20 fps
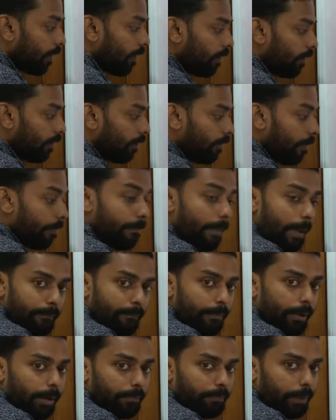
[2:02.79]
the
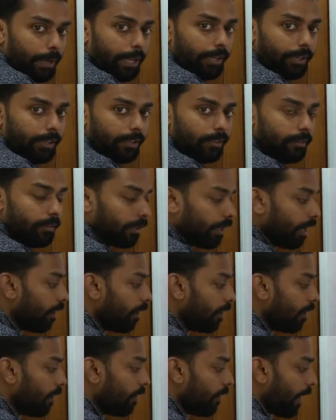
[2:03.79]
member p.
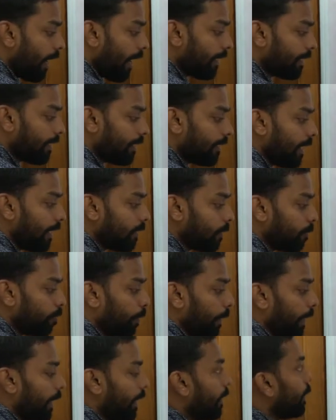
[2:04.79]
Okay, x as
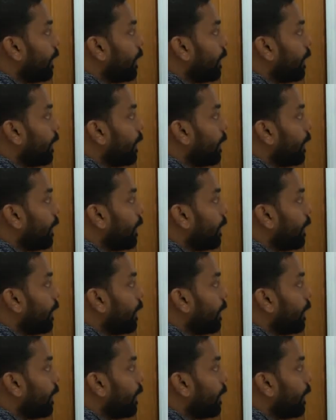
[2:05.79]
p,